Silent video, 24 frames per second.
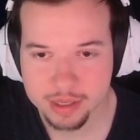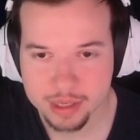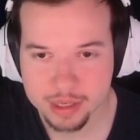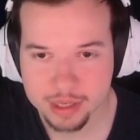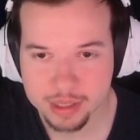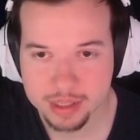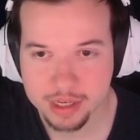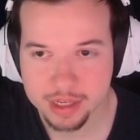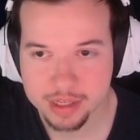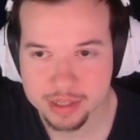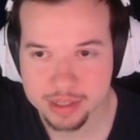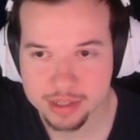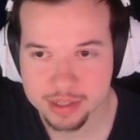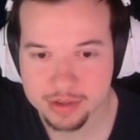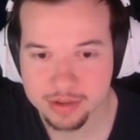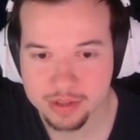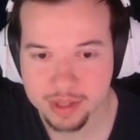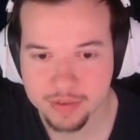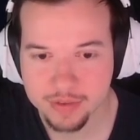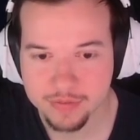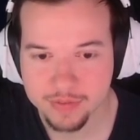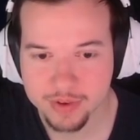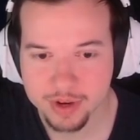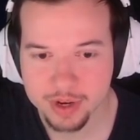he does do
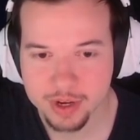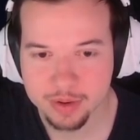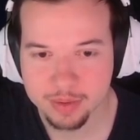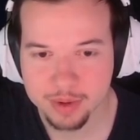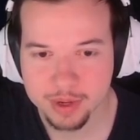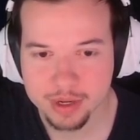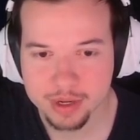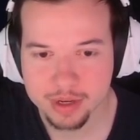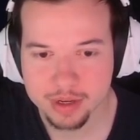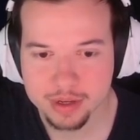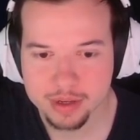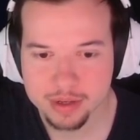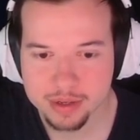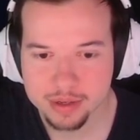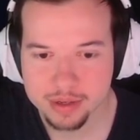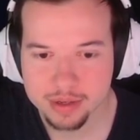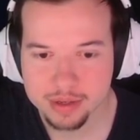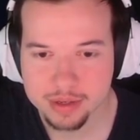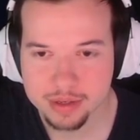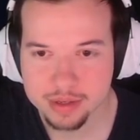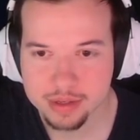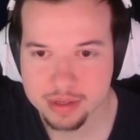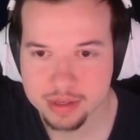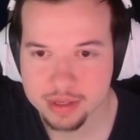that very well.
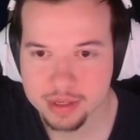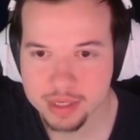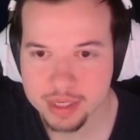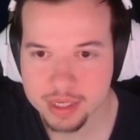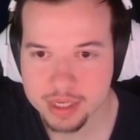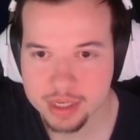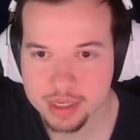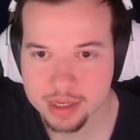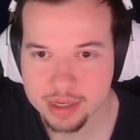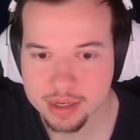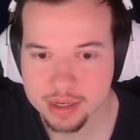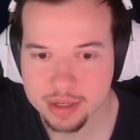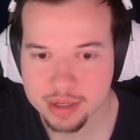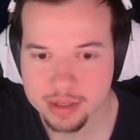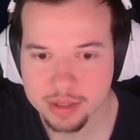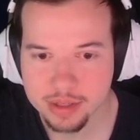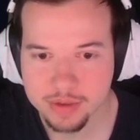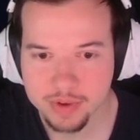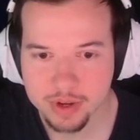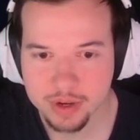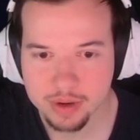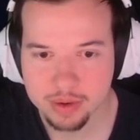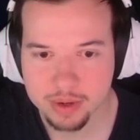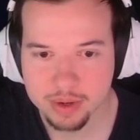Does
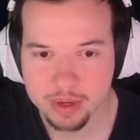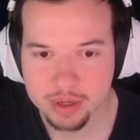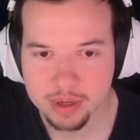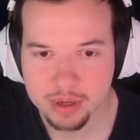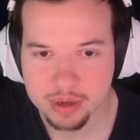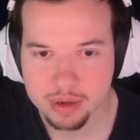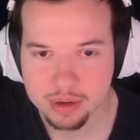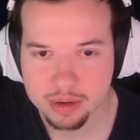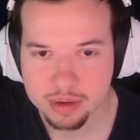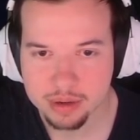that very well.